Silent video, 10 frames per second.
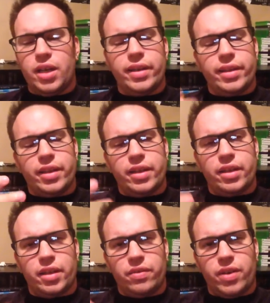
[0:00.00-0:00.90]
in
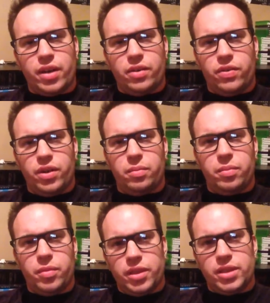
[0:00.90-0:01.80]
the final film.
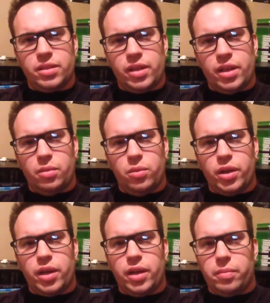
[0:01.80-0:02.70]
Liz and
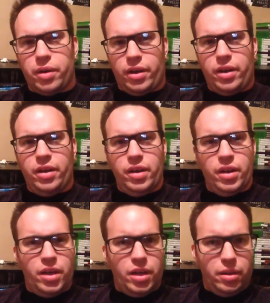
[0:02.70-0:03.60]
Hellboy getting married.
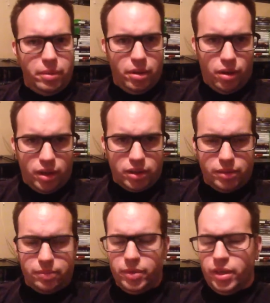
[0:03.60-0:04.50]
It'll be awesome.